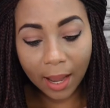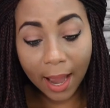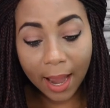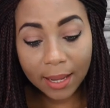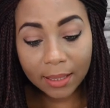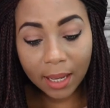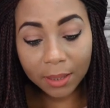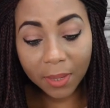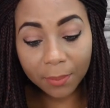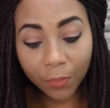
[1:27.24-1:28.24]
I and
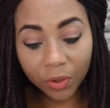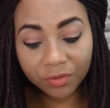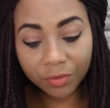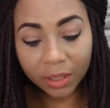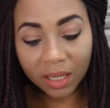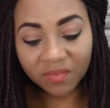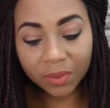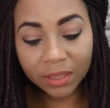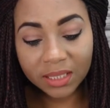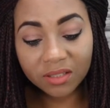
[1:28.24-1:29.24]
my boyfriend have
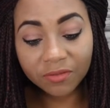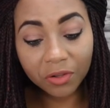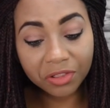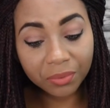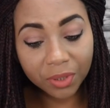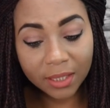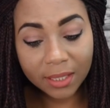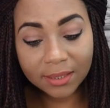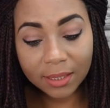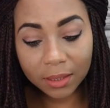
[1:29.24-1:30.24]
been dating for 3
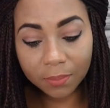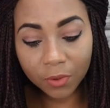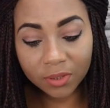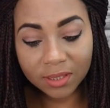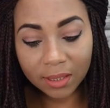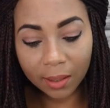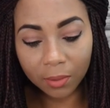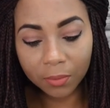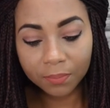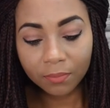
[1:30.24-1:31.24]
years, 8 months
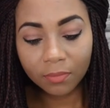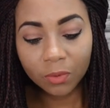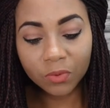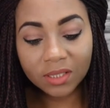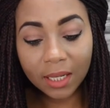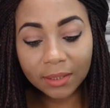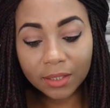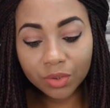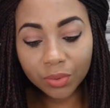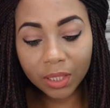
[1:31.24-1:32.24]
now. We started
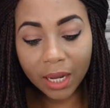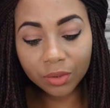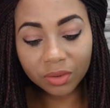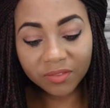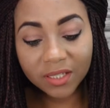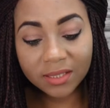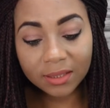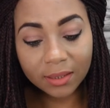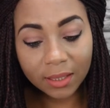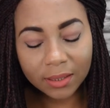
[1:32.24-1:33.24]
during our
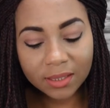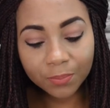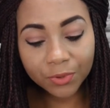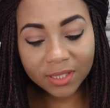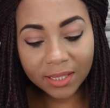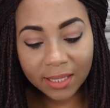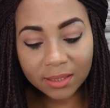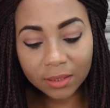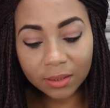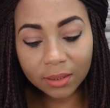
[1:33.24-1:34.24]
university days,
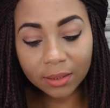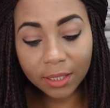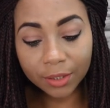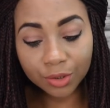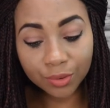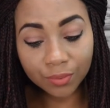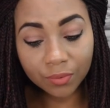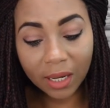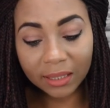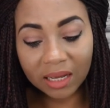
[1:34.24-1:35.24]
precisely year
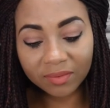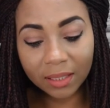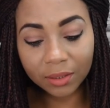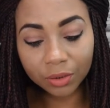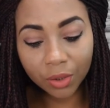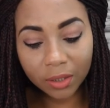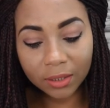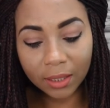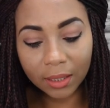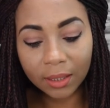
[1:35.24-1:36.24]
two, and after the third
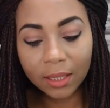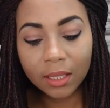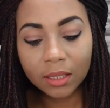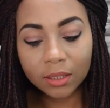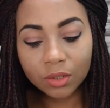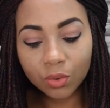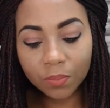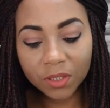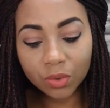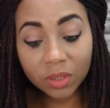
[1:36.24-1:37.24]
year, he took
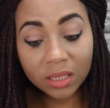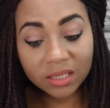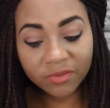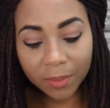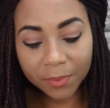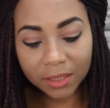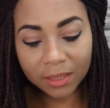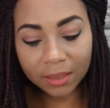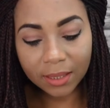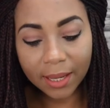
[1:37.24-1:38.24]
me to his
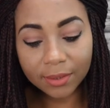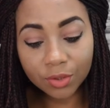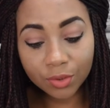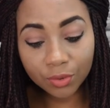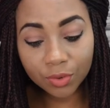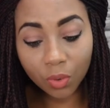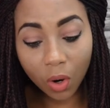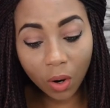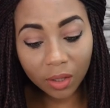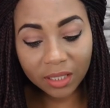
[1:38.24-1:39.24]
family, and due to
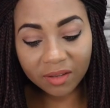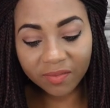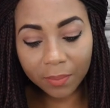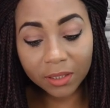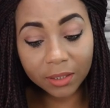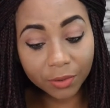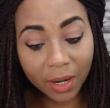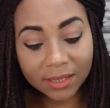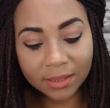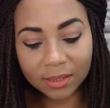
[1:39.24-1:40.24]
other family
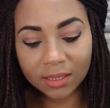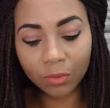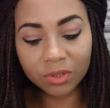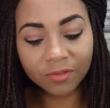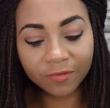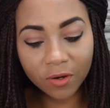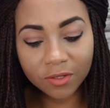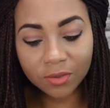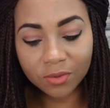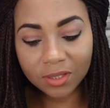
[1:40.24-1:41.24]
crises, I was
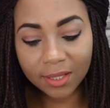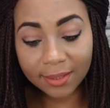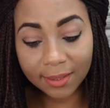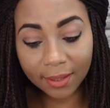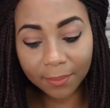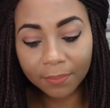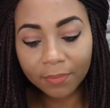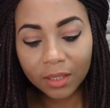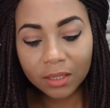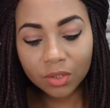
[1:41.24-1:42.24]
forced to stay there,
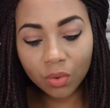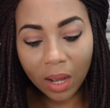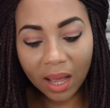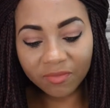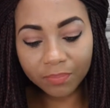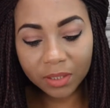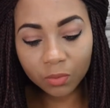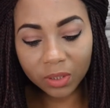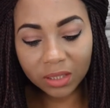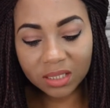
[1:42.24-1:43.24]
so I've
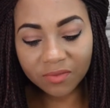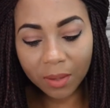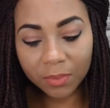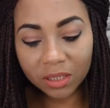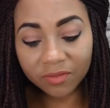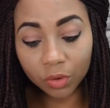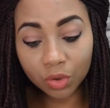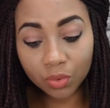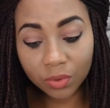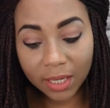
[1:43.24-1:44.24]
been with his family for
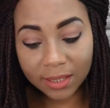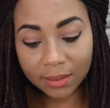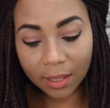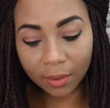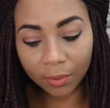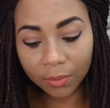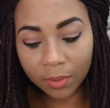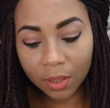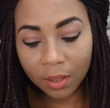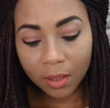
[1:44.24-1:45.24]
2 years now.
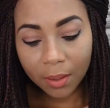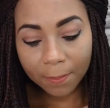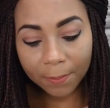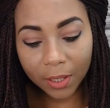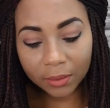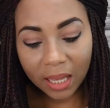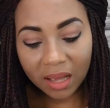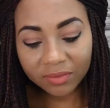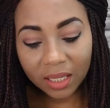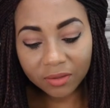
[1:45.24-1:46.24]
But
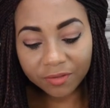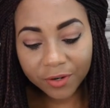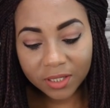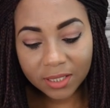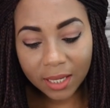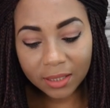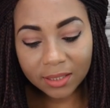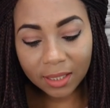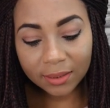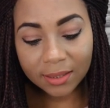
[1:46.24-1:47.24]
after the first year, he
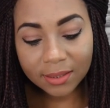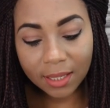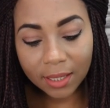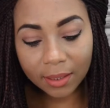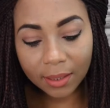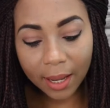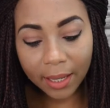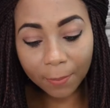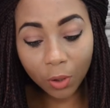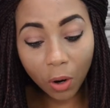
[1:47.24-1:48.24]
started saying, I
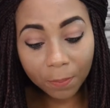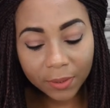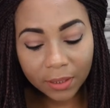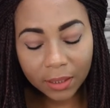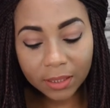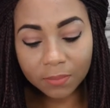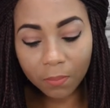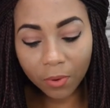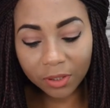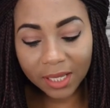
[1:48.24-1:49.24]
am copying his
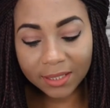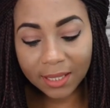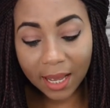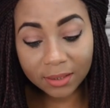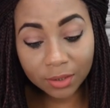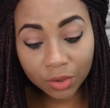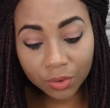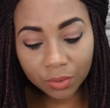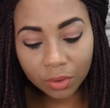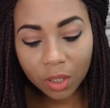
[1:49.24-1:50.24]
mother's
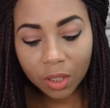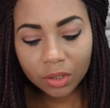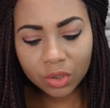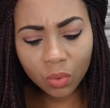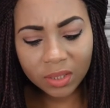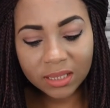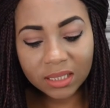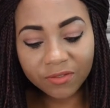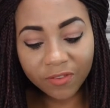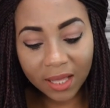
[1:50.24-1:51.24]
attitude towards
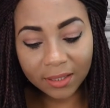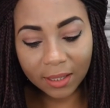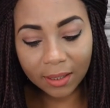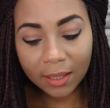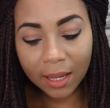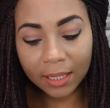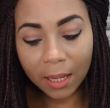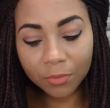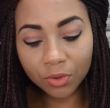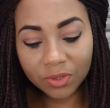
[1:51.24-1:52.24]
his father, and
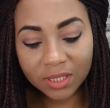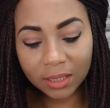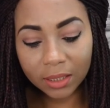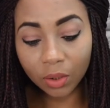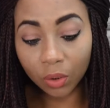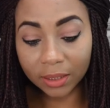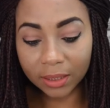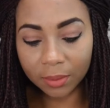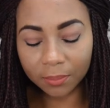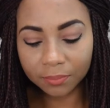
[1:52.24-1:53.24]
I'm using it on
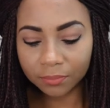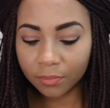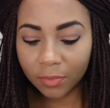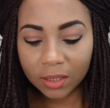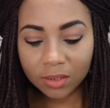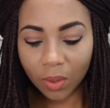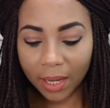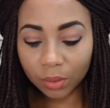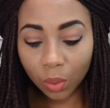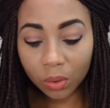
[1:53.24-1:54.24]
him. So
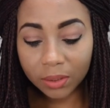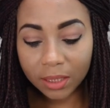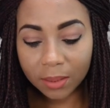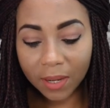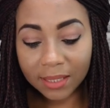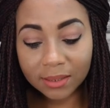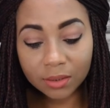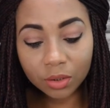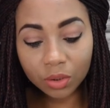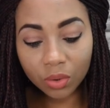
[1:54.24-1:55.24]
I told him I
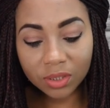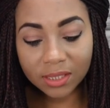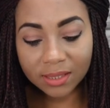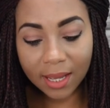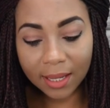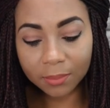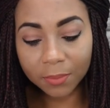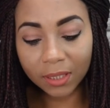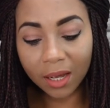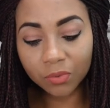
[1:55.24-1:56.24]
didn't notice that,
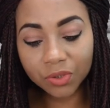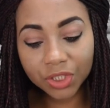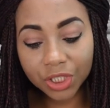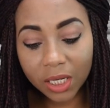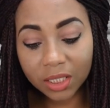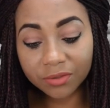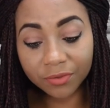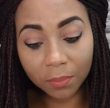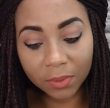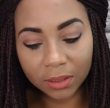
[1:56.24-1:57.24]
but I would change
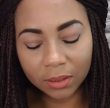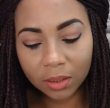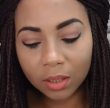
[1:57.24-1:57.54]
from it.